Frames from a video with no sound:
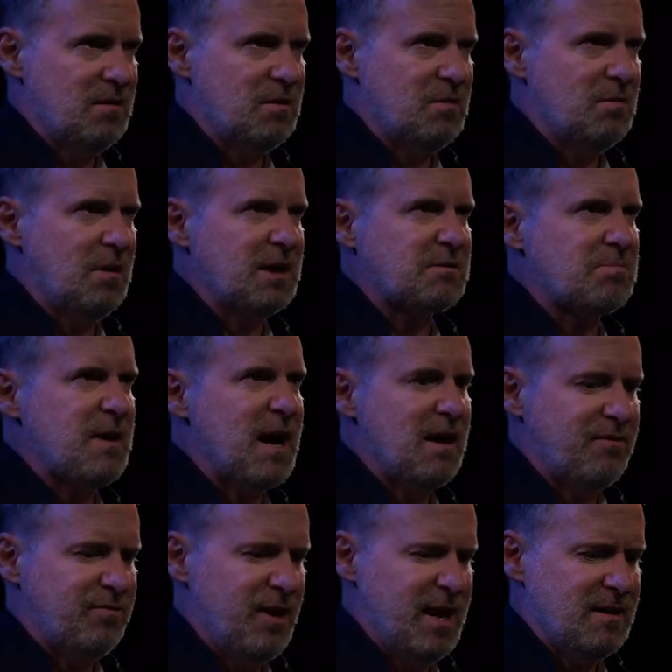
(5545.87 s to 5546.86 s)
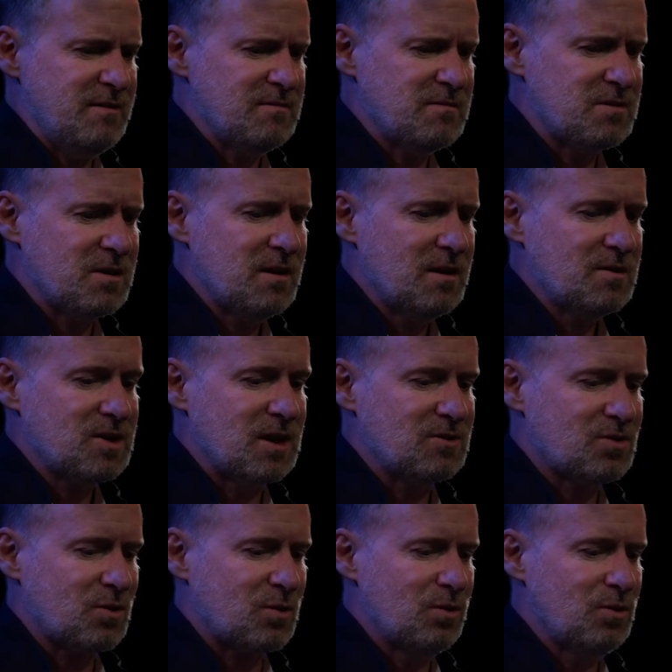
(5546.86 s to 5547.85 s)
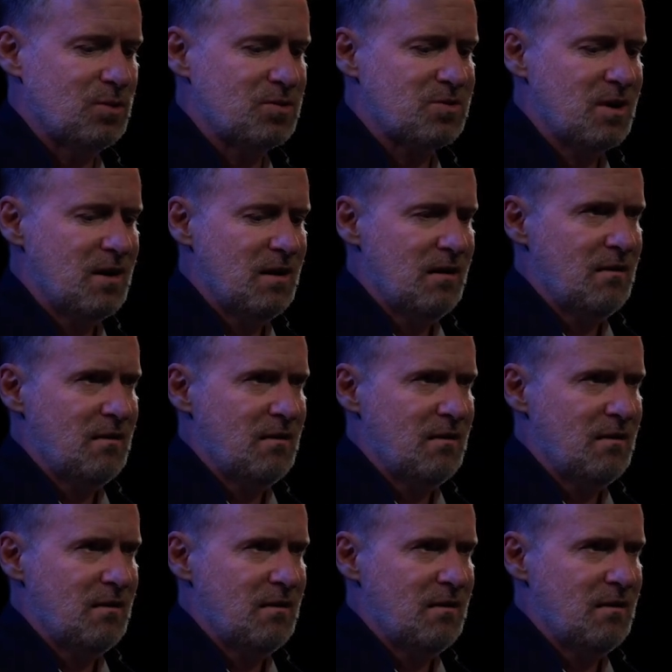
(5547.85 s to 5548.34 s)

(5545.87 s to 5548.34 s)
you what, my friend," said Scrooge.